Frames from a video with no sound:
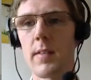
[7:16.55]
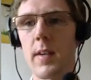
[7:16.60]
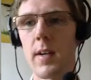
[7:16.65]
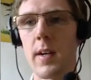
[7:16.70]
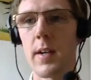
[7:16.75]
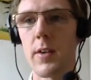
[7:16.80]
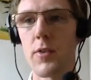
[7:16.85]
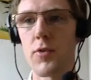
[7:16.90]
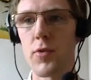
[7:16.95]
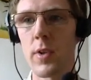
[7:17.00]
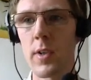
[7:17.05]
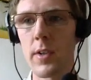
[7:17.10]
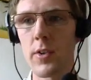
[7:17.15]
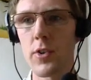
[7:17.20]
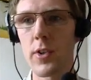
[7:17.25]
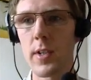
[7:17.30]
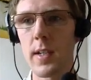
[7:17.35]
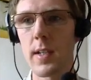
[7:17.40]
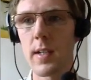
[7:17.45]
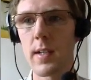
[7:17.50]
to
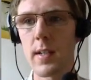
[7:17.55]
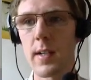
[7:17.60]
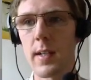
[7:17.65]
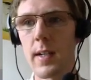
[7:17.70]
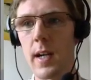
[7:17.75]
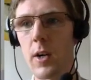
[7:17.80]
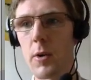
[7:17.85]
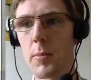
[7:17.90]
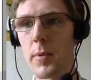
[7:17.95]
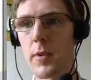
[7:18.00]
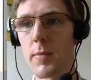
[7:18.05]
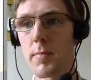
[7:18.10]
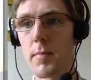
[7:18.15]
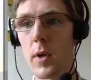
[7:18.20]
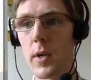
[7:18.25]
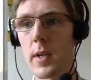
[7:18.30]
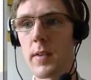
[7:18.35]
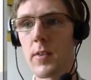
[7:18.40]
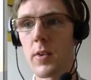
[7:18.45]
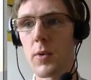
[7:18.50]
hydrology can help us
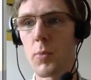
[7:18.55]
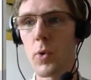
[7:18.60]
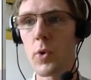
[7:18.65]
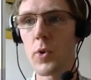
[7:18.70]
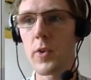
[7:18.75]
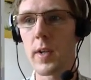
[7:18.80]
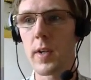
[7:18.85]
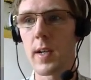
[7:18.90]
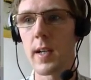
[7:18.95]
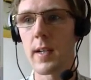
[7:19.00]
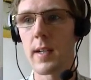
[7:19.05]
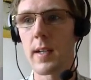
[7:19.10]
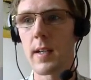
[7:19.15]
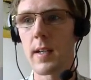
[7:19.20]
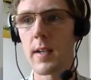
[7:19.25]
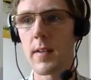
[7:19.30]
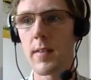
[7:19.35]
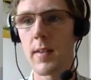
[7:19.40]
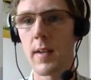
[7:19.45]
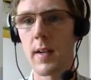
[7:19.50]
monitor water
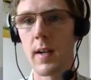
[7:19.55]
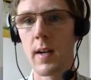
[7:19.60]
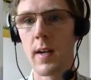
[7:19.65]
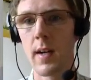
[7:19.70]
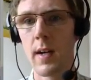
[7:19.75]
cleanliness.